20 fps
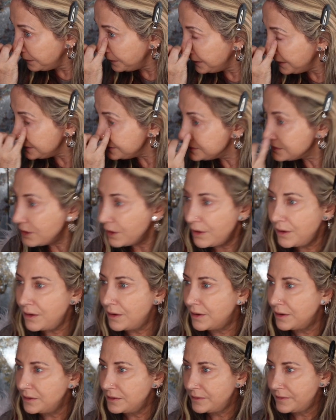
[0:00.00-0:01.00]
that's
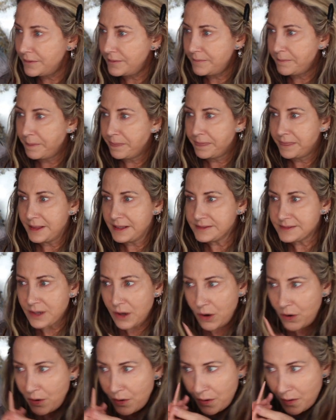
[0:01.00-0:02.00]
all. That's
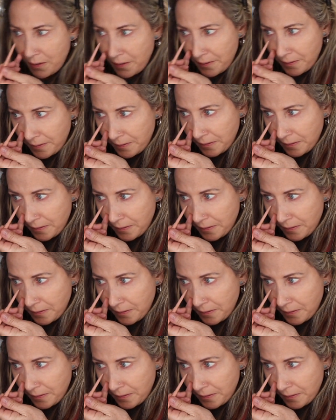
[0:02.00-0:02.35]
all.